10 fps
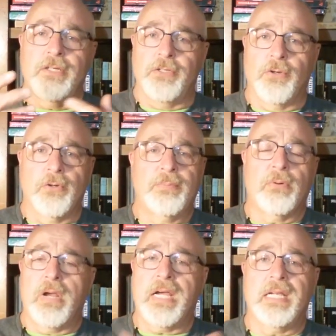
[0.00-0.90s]
your
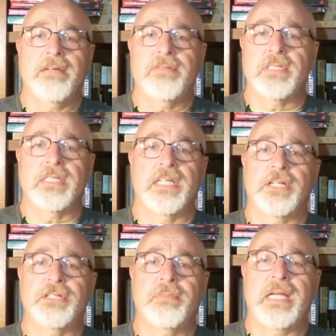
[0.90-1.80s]
prerogative as the
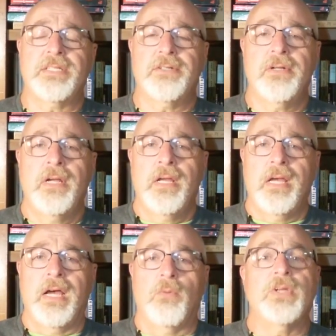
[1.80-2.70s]
Dungeon Master,
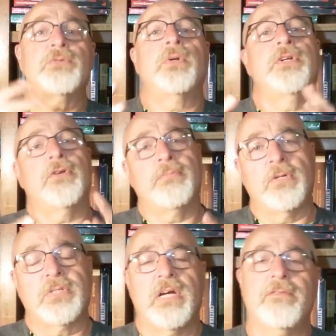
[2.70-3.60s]
which one you're the
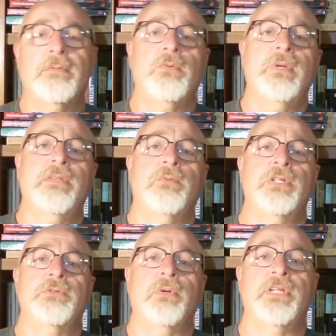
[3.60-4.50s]
most comfortable with,
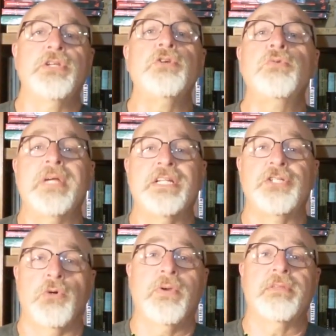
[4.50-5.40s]
which one you
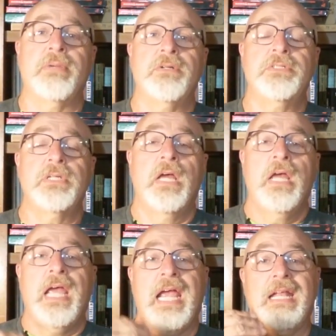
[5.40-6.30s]
enjoy the most,
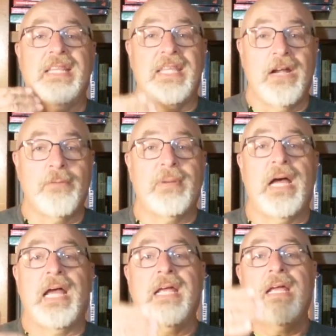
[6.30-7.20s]
and
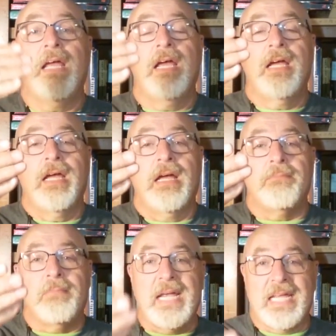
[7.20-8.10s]
thereby
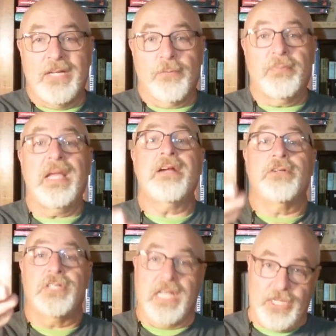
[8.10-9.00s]
making your
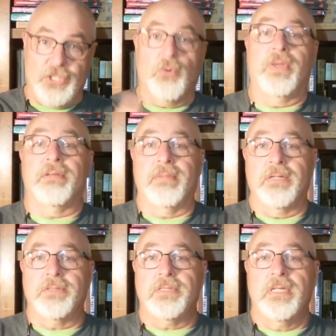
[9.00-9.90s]
players enjoy the
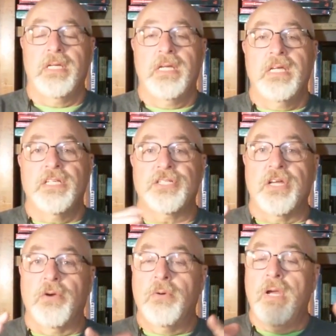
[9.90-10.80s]
most.
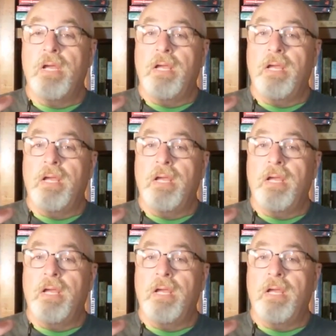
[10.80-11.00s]
So